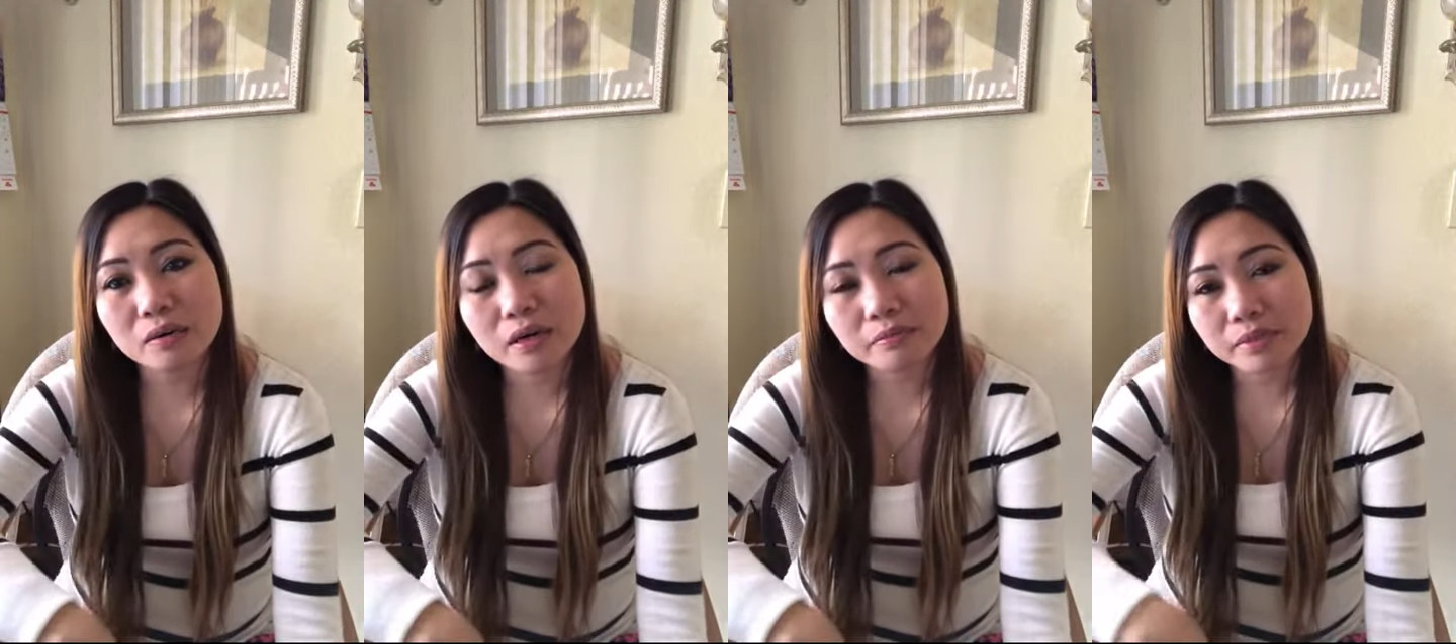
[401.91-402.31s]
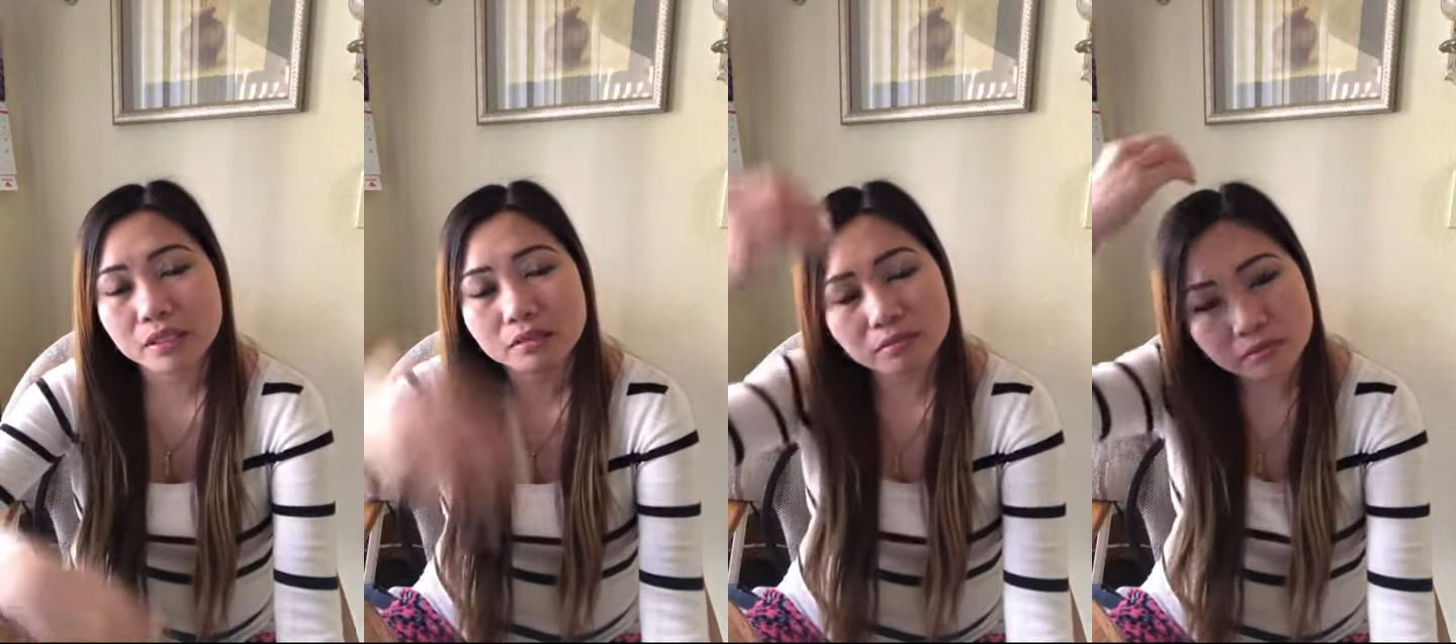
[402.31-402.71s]
I
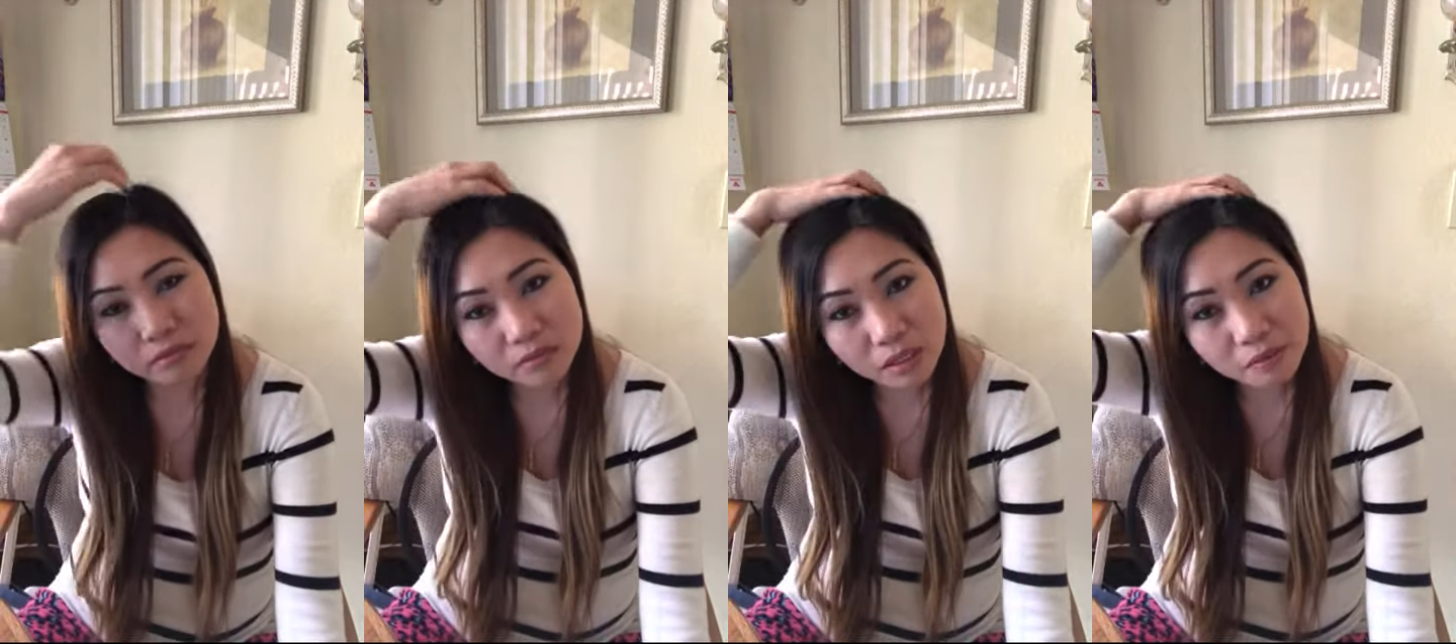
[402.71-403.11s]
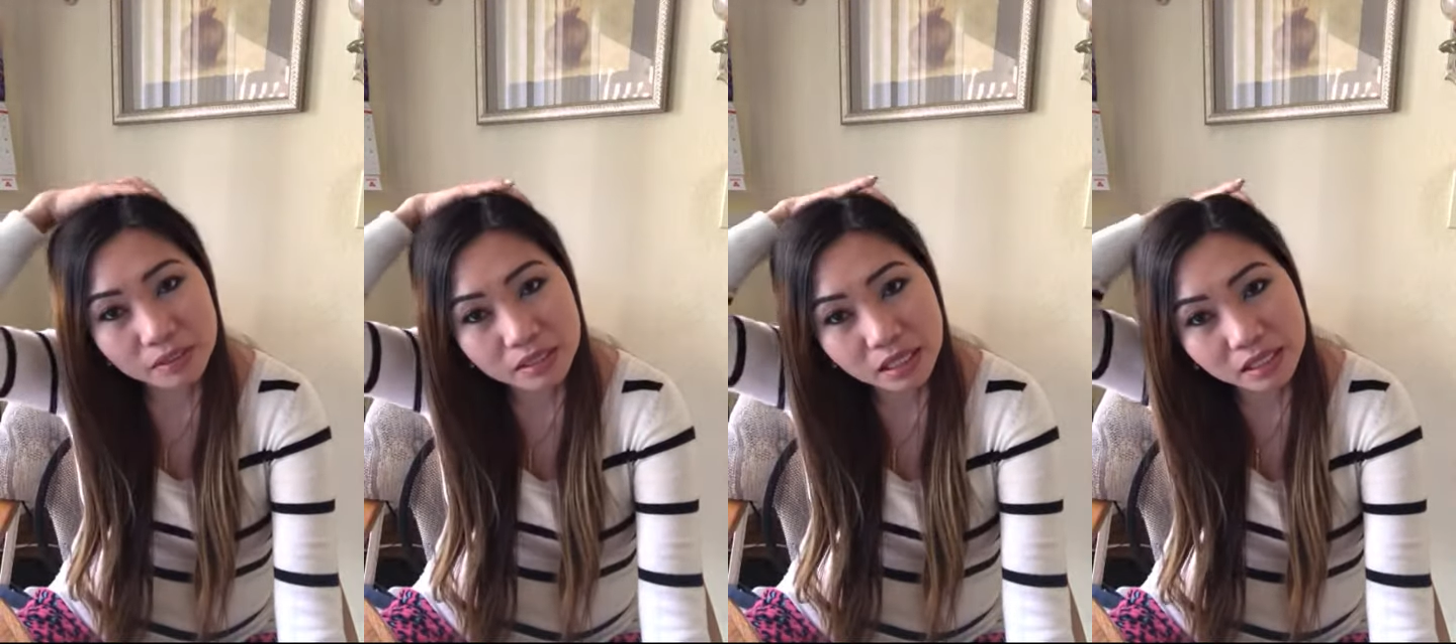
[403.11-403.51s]
mean, that
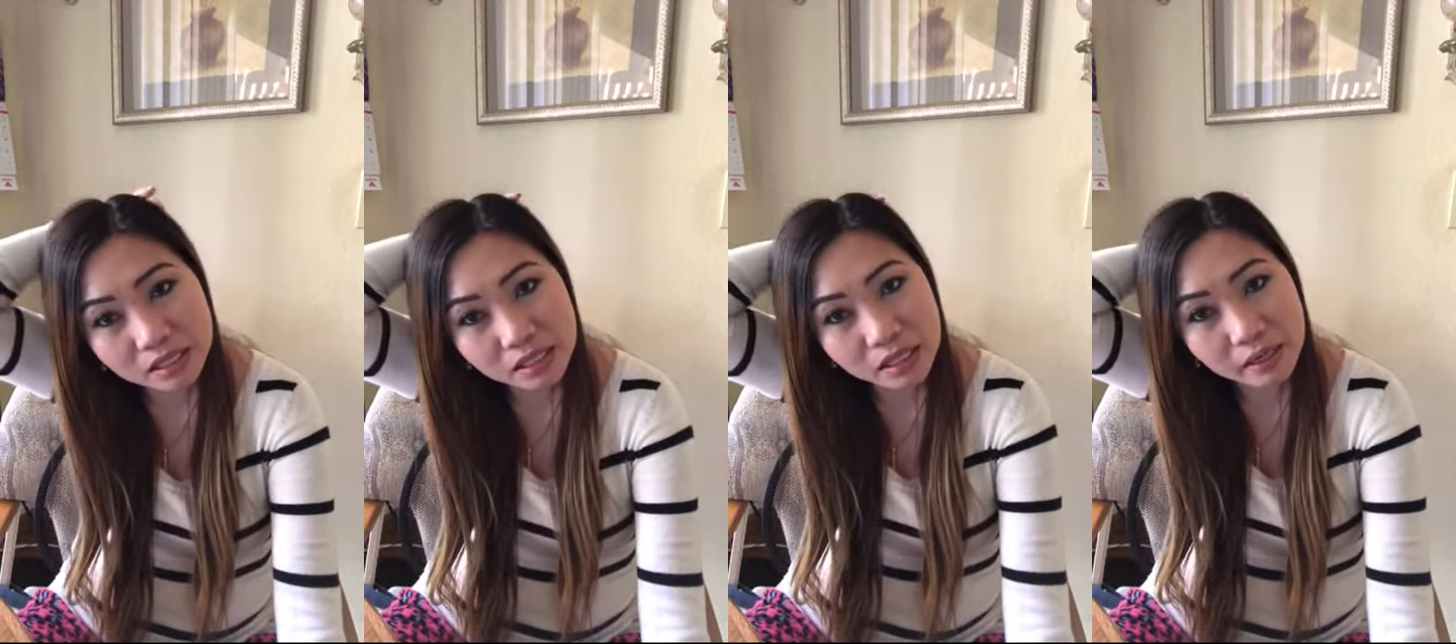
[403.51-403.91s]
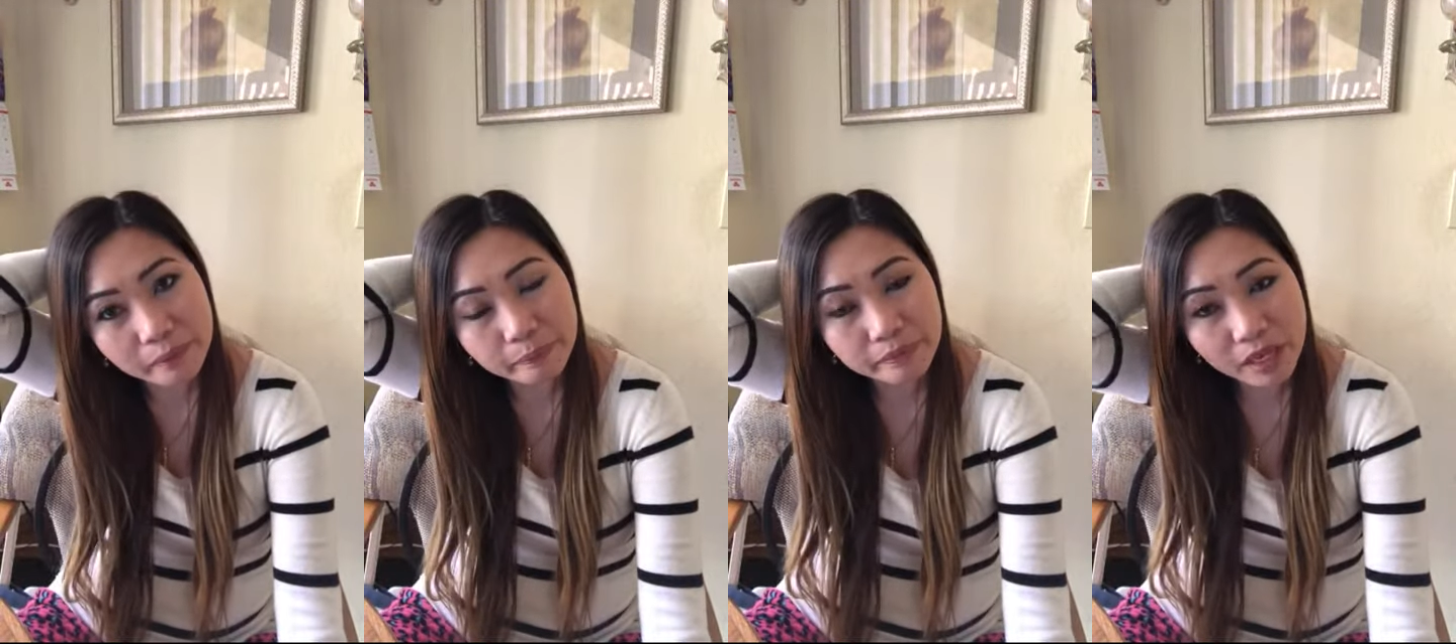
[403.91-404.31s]
was like,
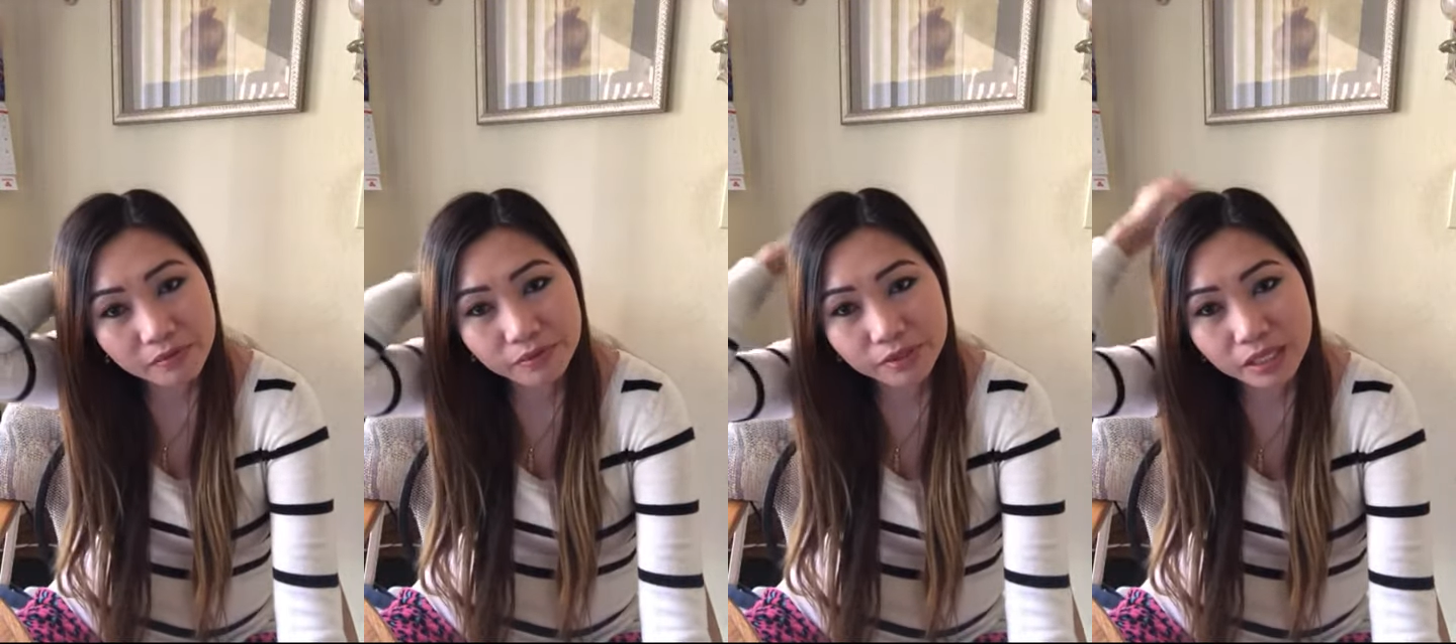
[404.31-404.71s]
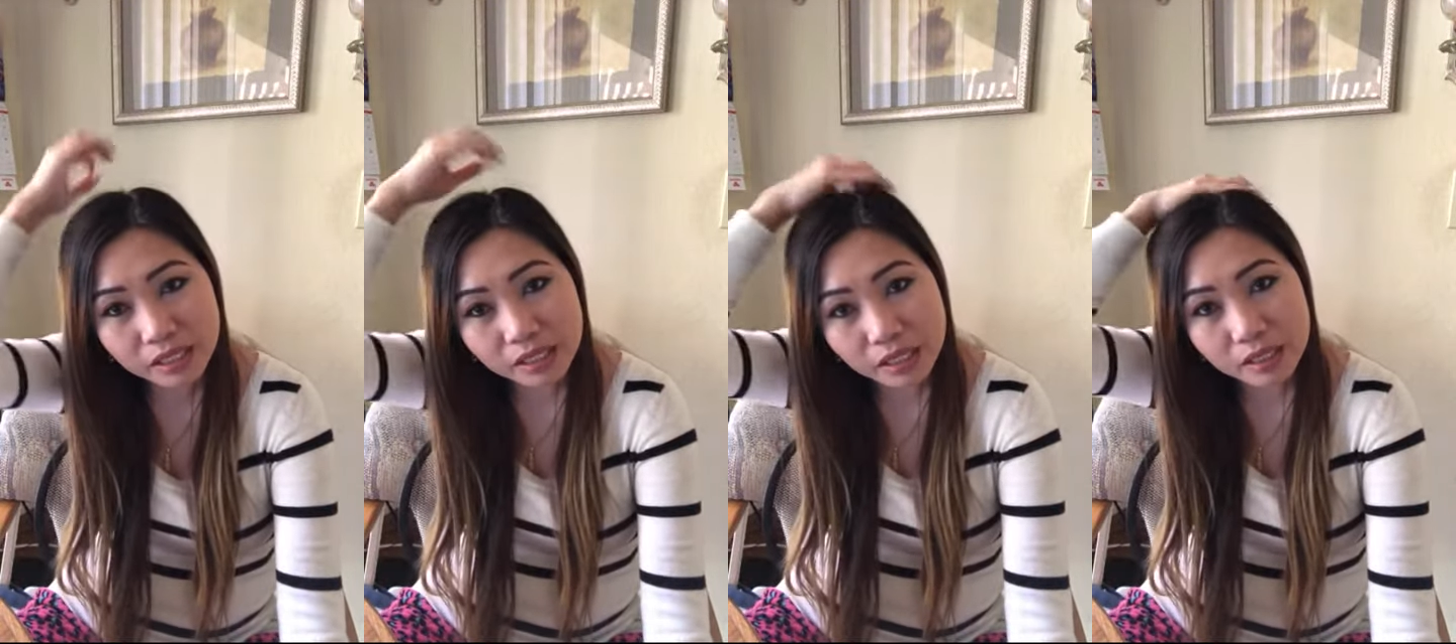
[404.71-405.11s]
I forget
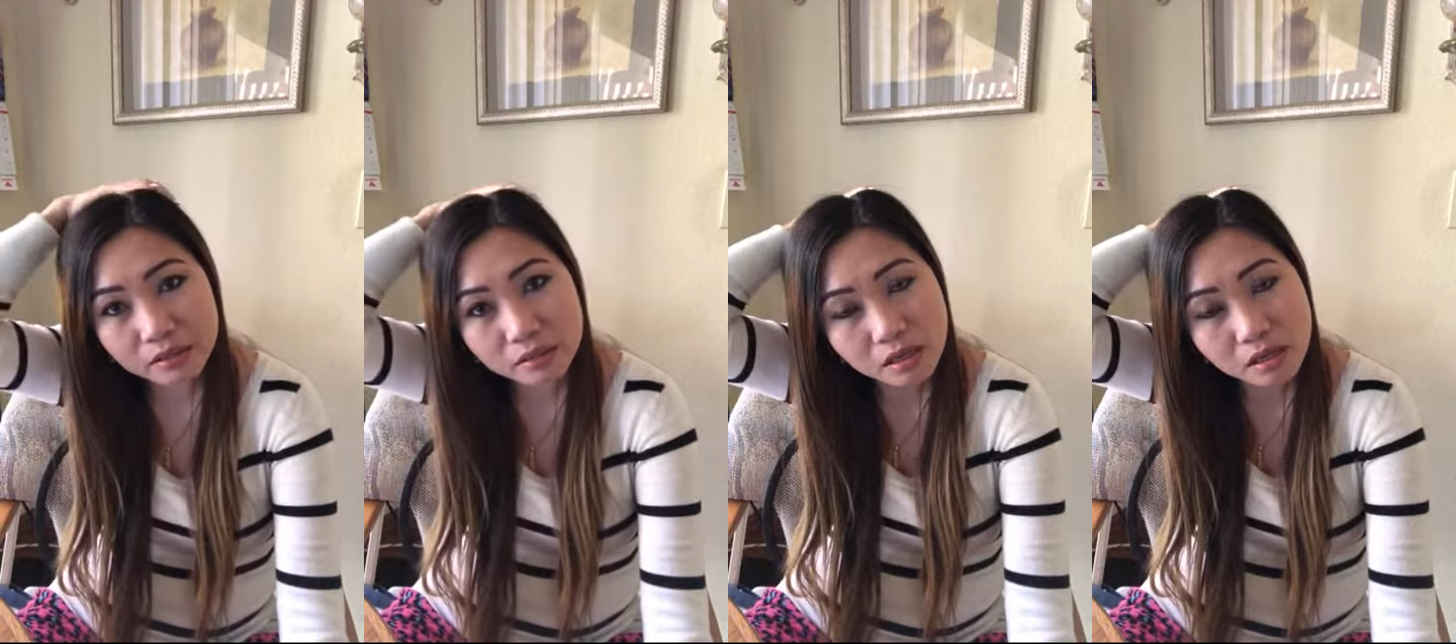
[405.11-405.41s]
that.